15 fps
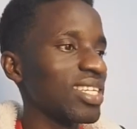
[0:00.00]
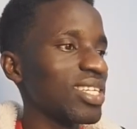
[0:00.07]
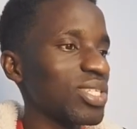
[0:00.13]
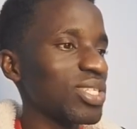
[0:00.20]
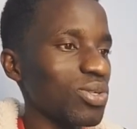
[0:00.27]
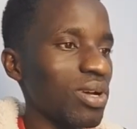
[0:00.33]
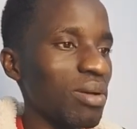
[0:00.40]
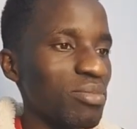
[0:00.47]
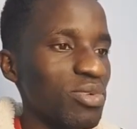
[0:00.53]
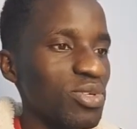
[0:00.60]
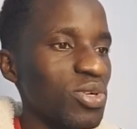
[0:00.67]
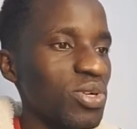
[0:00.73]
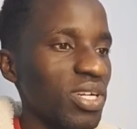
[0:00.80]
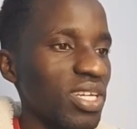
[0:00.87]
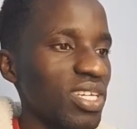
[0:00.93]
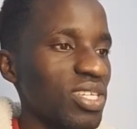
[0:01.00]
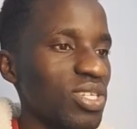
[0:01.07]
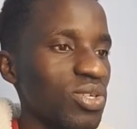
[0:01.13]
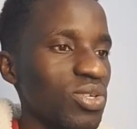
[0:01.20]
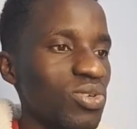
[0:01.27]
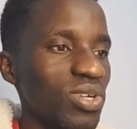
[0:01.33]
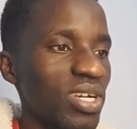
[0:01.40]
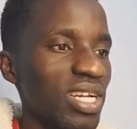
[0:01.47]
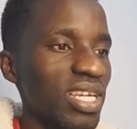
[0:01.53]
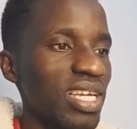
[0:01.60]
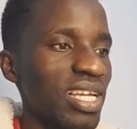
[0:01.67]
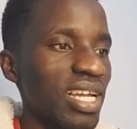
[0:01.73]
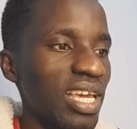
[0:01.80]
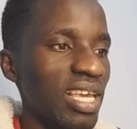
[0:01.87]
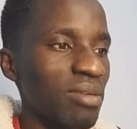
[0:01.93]
so I'm sorry. So you click
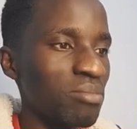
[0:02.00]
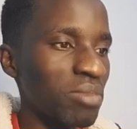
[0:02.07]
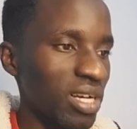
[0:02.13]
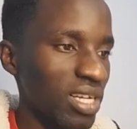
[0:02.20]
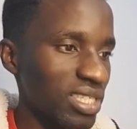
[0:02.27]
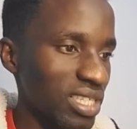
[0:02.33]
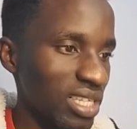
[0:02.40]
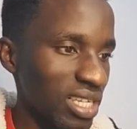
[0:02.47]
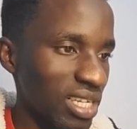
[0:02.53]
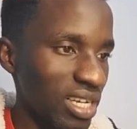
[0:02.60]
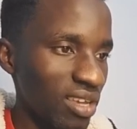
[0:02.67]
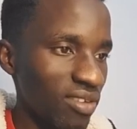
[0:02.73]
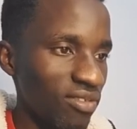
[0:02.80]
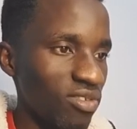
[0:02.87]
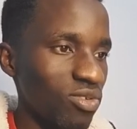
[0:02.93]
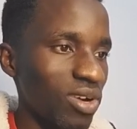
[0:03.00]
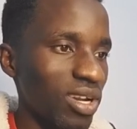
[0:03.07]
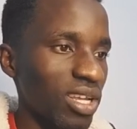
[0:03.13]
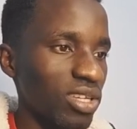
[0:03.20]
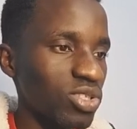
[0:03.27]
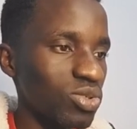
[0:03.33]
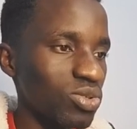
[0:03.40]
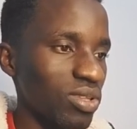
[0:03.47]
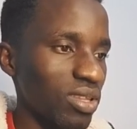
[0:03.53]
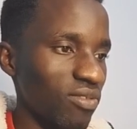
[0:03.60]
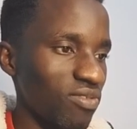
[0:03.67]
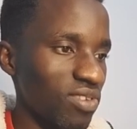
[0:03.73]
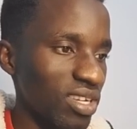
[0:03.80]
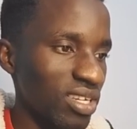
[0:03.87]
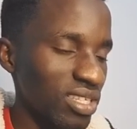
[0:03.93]
like bachelor. If you want to choose the
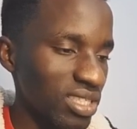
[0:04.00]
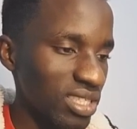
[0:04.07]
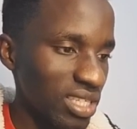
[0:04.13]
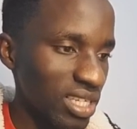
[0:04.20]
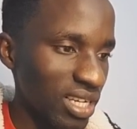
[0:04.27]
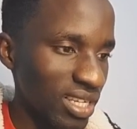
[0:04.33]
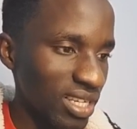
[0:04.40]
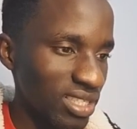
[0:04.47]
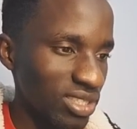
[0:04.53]
field here, let's